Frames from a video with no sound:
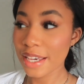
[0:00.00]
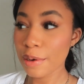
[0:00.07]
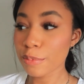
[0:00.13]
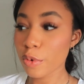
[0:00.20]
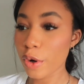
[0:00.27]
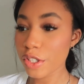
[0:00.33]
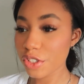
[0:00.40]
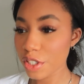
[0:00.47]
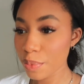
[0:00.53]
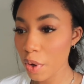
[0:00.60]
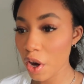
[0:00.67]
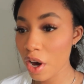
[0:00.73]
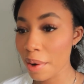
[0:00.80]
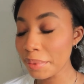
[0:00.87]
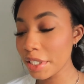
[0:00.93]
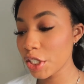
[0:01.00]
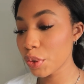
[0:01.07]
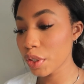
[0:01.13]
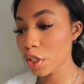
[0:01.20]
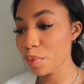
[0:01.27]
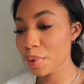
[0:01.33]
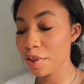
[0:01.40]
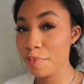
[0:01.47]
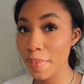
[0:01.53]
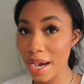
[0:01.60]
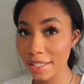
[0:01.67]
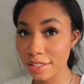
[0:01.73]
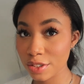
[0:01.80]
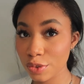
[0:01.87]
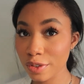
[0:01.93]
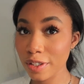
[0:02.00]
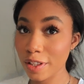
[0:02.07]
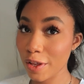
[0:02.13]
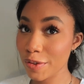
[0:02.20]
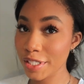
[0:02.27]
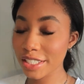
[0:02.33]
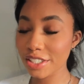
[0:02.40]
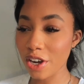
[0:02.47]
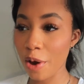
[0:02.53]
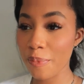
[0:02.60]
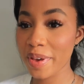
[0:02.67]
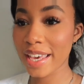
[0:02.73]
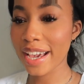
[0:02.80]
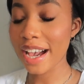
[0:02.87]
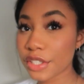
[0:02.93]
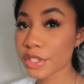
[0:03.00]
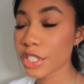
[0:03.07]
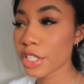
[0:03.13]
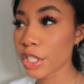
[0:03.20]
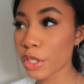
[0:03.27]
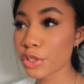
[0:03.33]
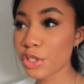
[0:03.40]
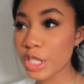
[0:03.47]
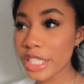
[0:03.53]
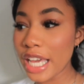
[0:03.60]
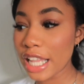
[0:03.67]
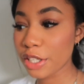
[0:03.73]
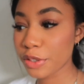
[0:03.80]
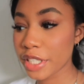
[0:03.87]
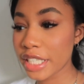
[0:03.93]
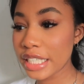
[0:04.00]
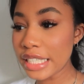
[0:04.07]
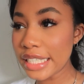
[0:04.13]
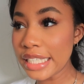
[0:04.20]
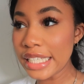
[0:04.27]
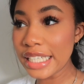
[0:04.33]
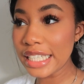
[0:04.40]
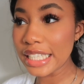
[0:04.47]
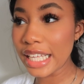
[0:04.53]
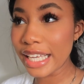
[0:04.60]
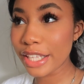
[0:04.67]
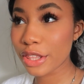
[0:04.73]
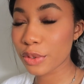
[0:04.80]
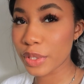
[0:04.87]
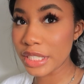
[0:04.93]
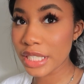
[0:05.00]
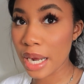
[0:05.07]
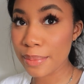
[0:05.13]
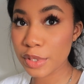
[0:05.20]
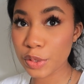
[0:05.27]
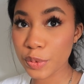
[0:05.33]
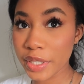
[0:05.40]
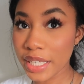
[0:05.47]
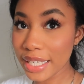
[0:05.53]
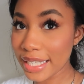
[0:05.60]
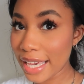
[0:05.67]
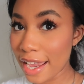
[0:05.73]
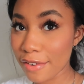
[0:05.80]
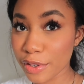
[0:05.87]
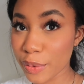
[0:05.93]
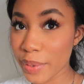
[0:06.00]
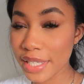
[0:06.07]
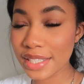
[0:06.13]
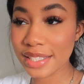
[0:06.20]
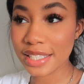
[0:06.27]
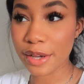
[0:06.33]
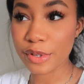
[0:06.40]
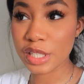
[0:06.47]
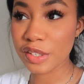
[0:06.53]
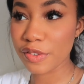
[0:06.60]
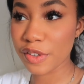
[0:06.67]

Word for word: am going to the mall. I'm gonna do a little bit of back to school clothing shopping. I literally go to the Galleria like three times a week, every week since I was